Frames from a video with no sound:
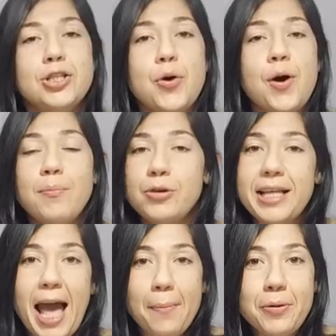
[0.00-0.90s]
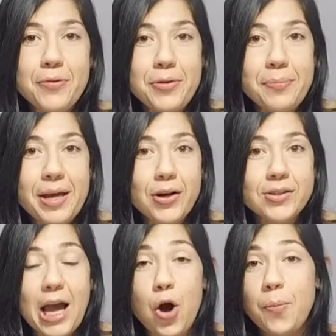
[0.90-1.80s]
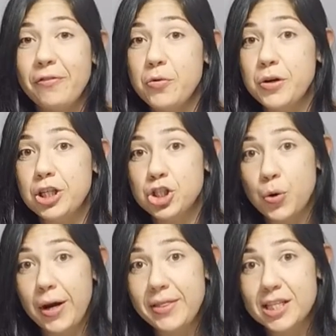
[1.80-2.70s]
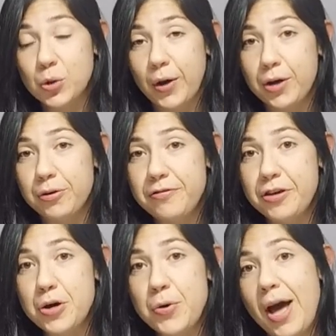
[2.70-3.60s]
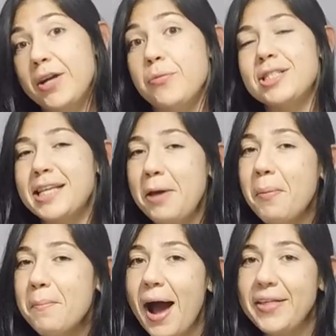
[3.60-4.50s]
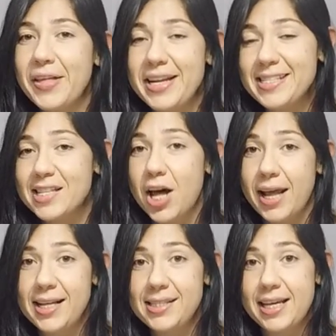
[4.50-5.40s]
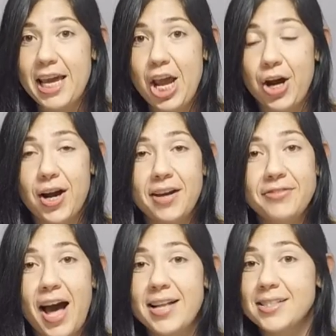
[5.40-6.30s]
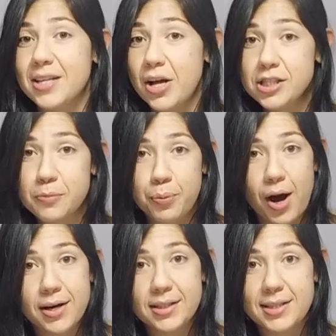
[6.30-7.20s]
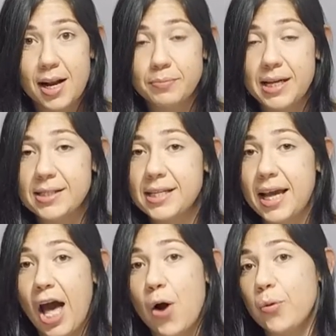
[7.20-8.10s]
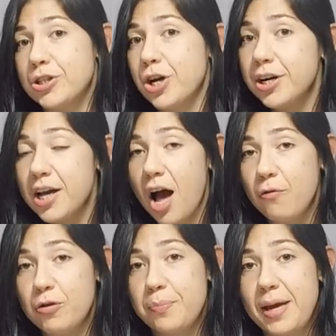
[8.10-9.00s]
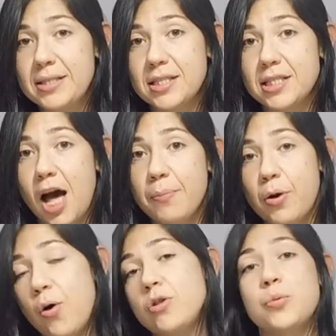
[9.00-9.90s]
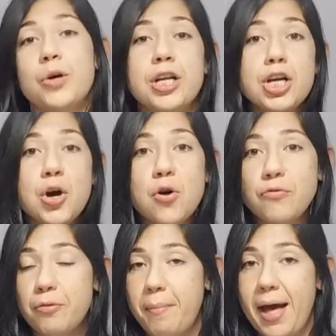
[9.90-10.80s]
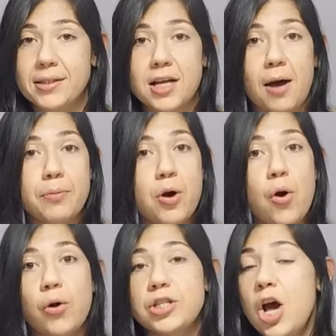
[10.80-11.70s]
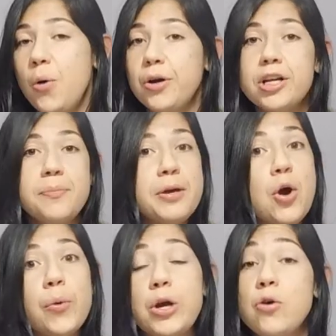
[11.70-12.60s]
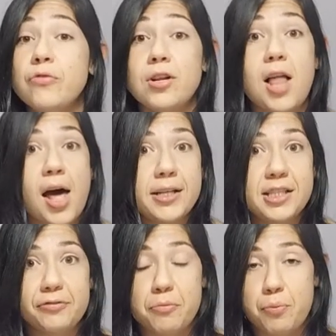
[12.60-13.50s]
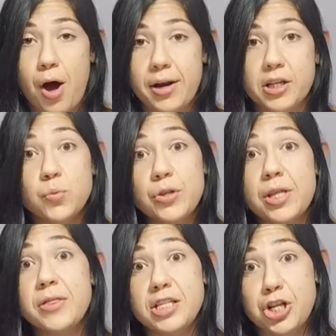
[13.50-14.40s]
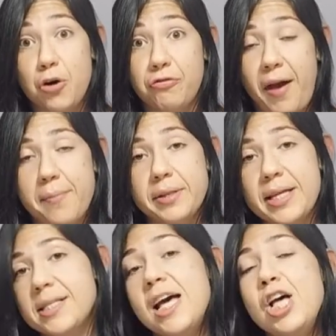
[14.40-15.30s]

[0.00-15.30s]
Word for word: So I'm really happy with the Beetles. I hope everyone enjoyed this quick review and just keep in mind that it's not ending here. I've got tons of products that I'm testing out. We're starting off with base and top coats. We're gonna go over matte top coats. We're gonna be going over a lot of different products within the gel families.